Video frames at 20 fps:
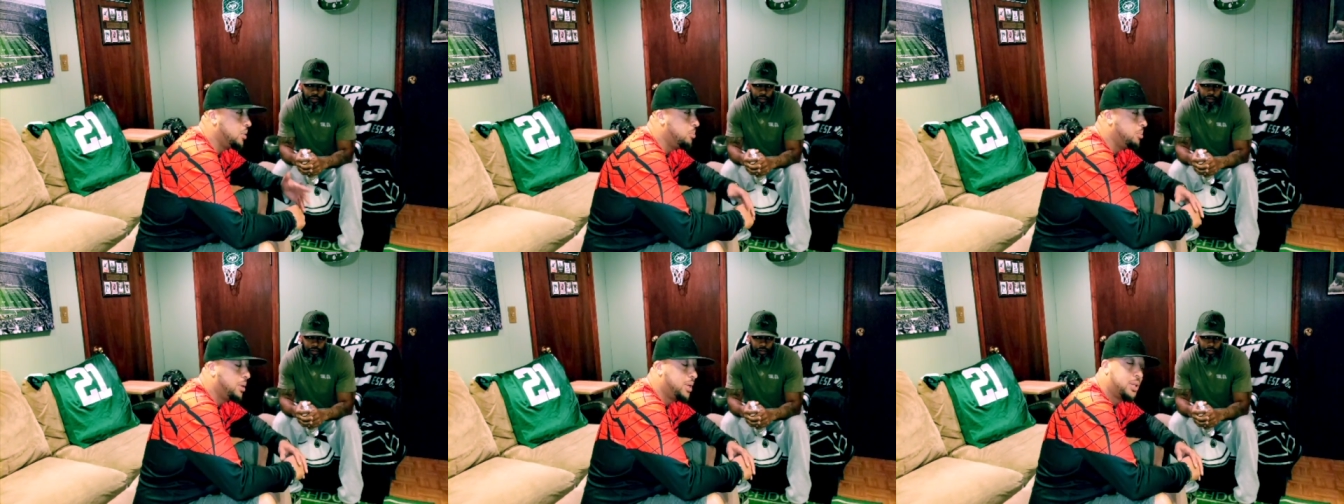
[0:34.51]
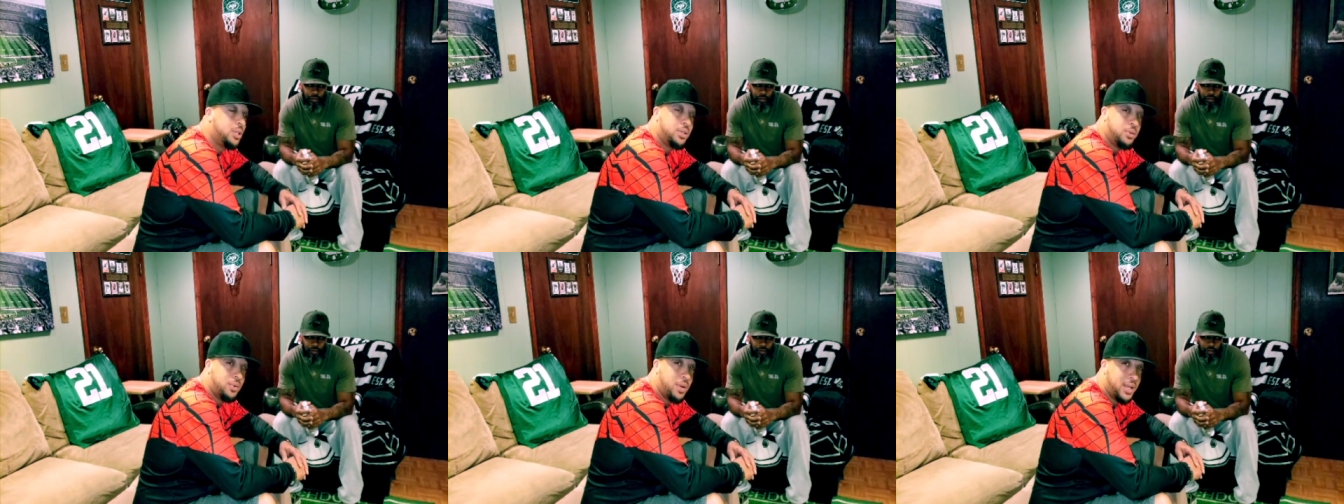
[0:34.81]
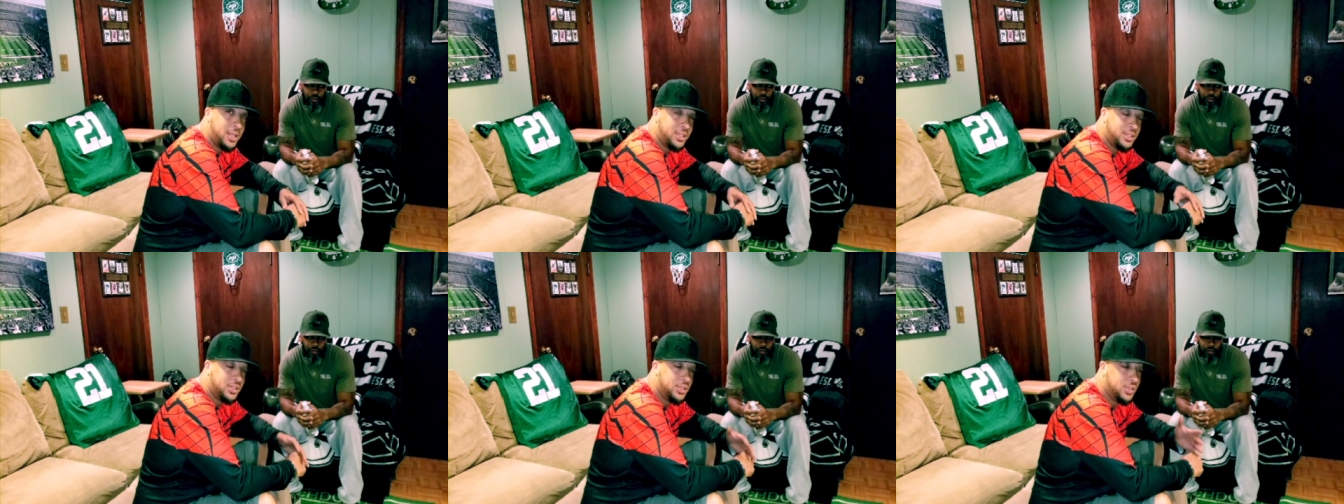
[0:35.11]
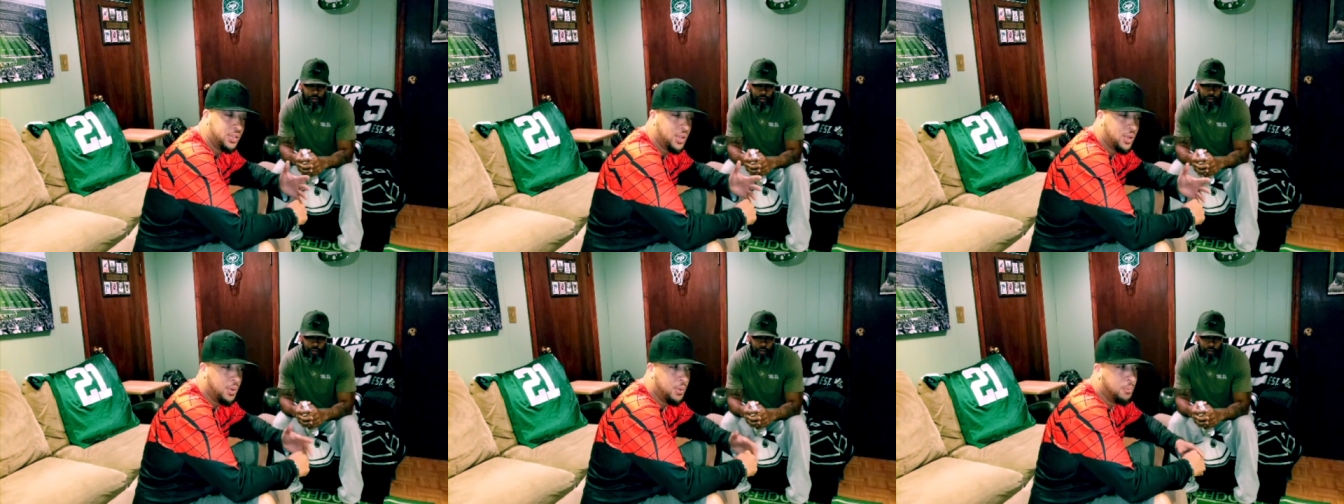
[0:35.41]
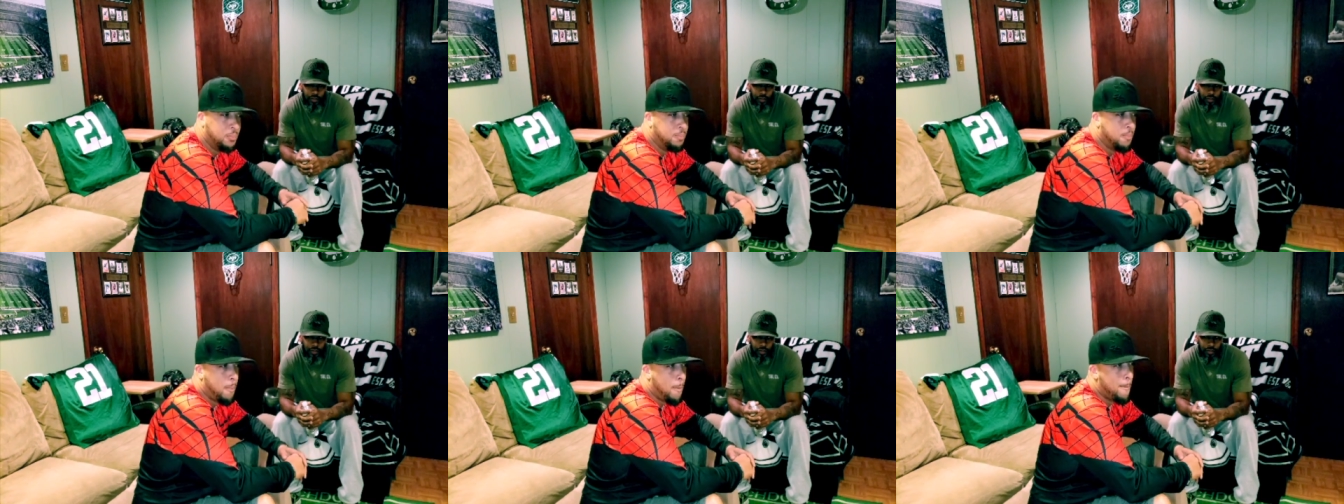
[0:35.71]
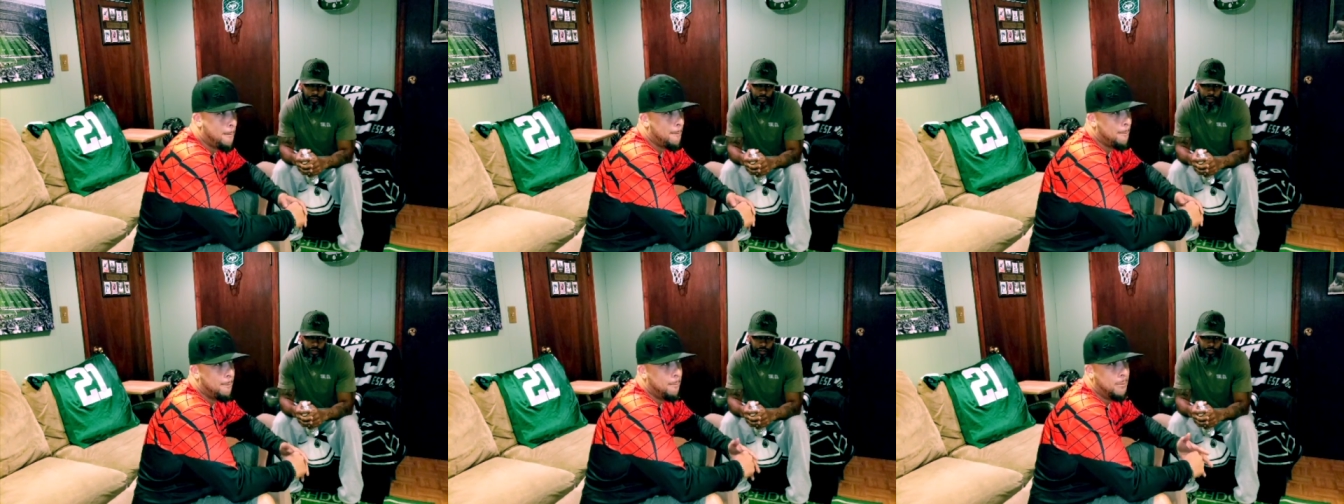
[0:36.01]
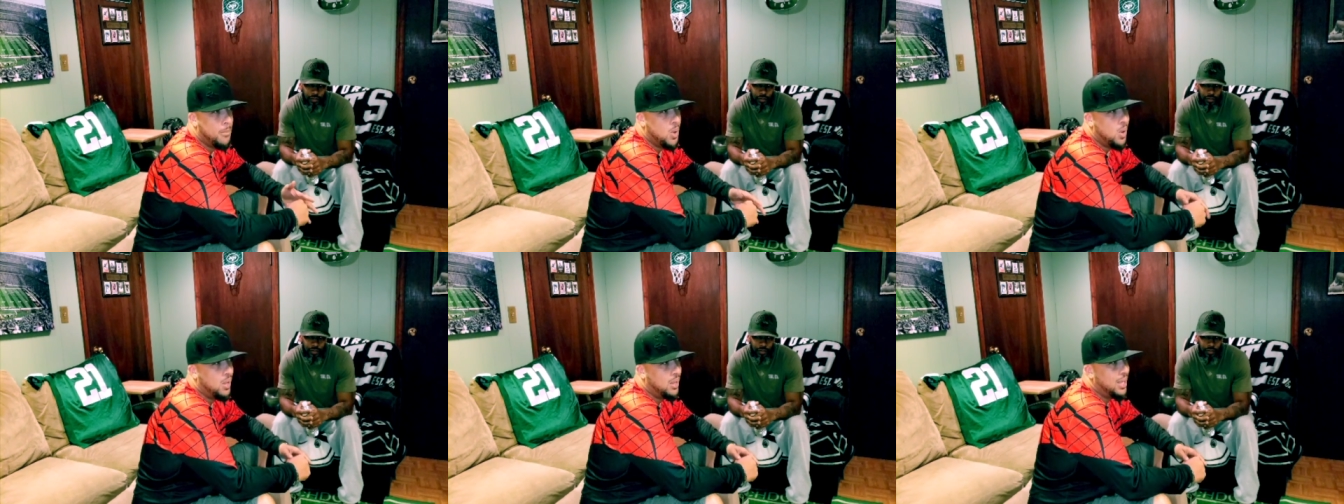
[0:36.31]
better direction? So,
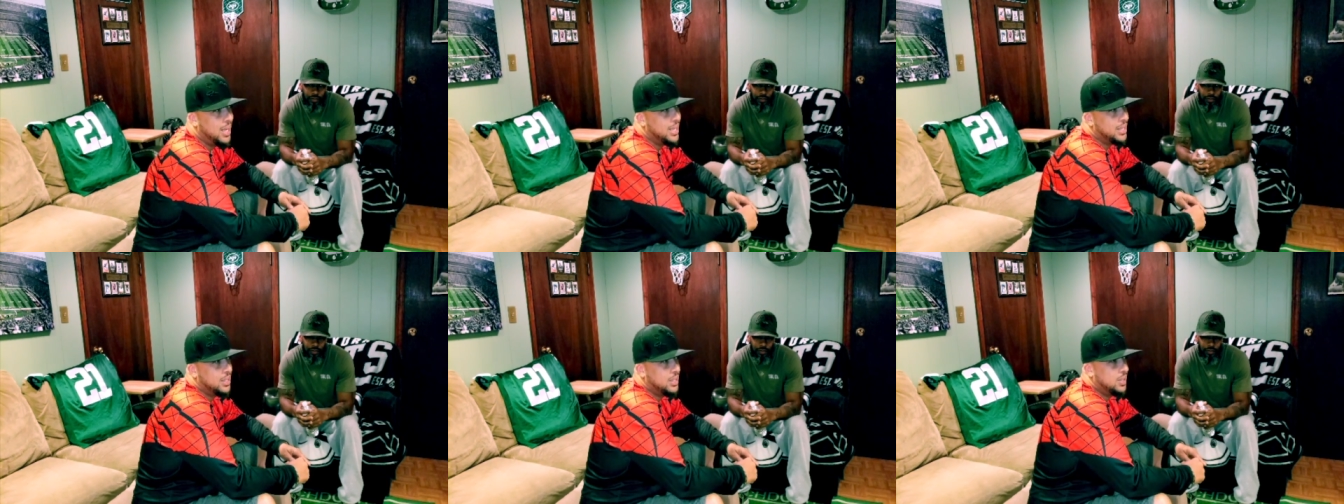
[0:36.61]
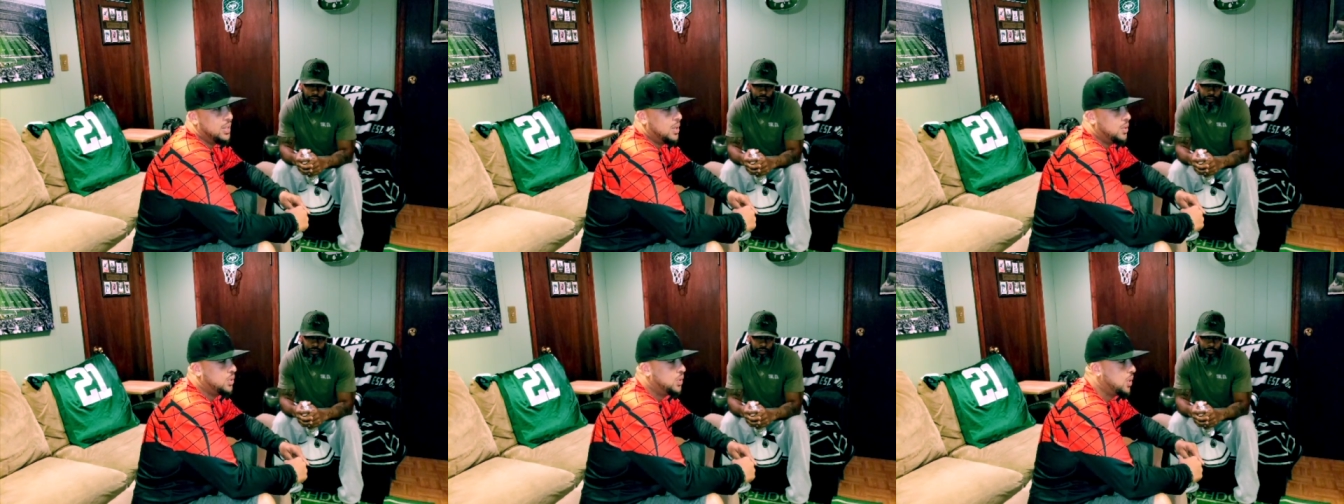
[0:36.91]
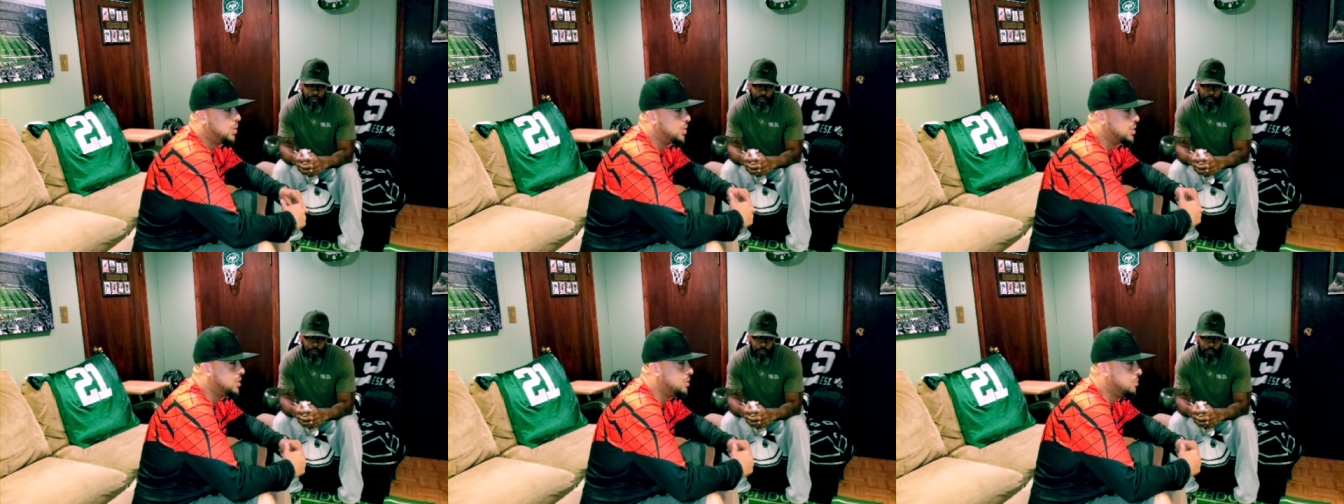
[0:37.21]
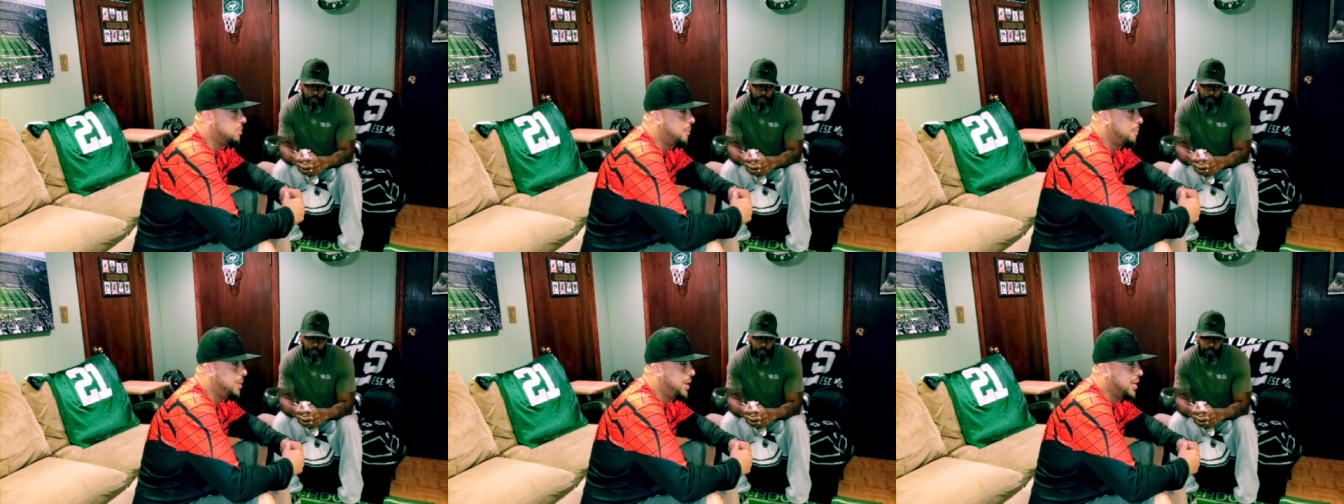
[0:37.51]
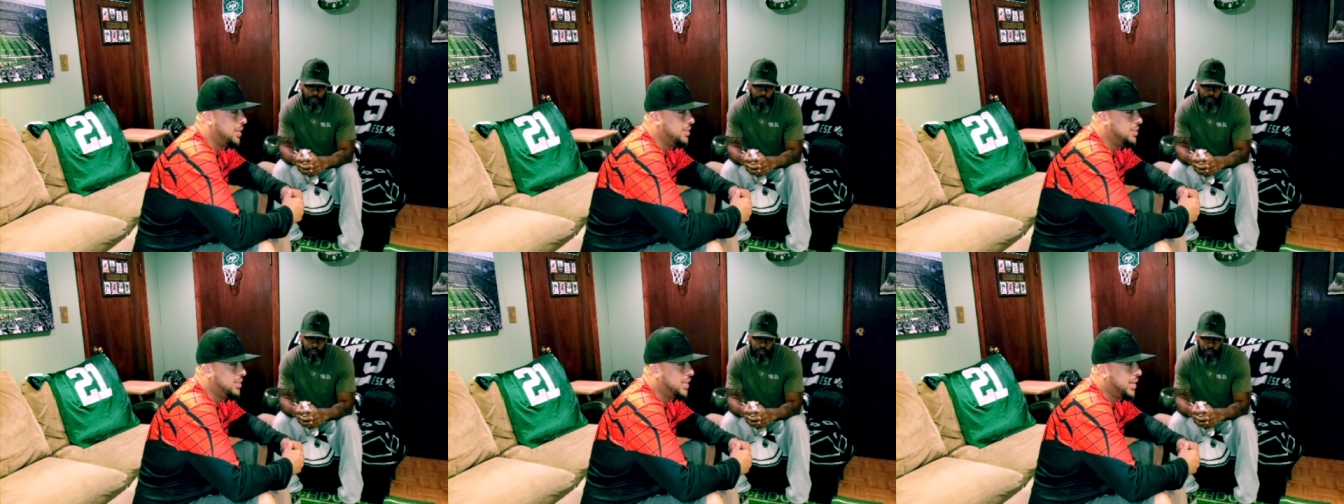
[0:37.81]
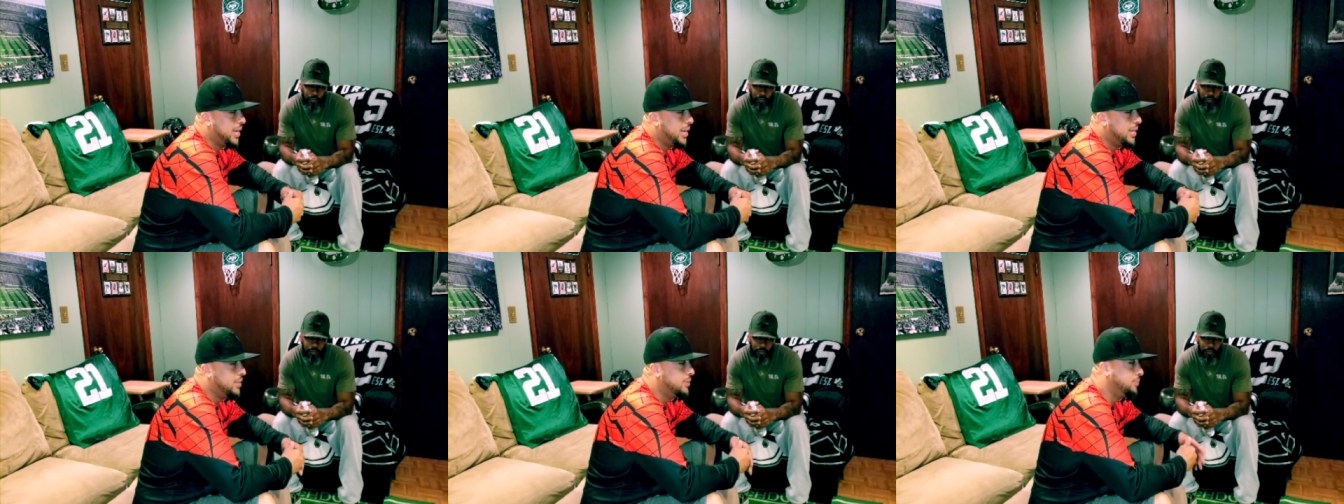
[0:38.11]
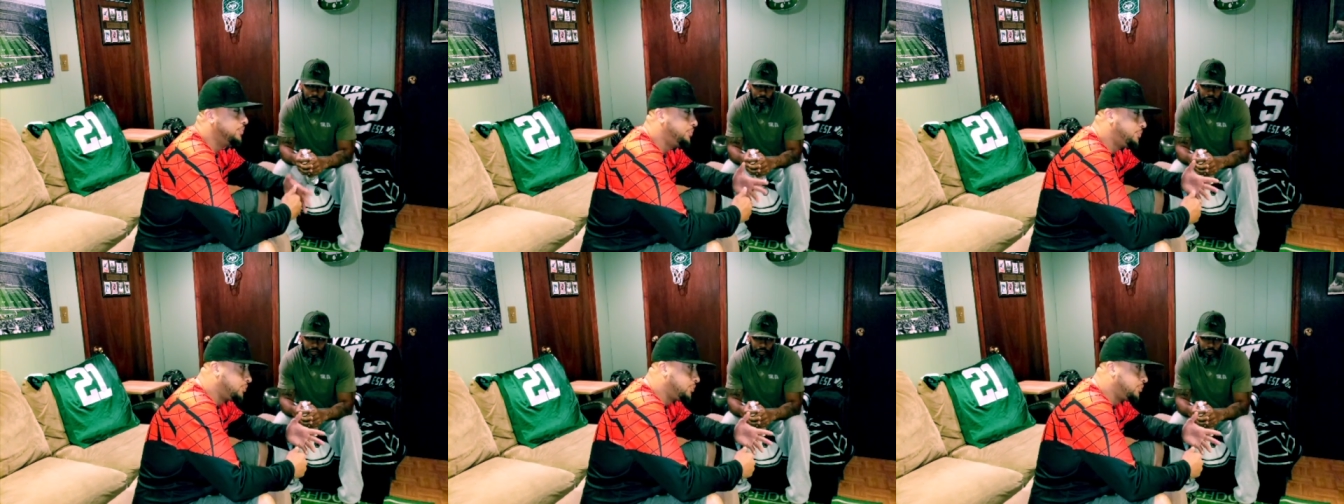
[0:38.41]
more or less, I was talking to my man Jay,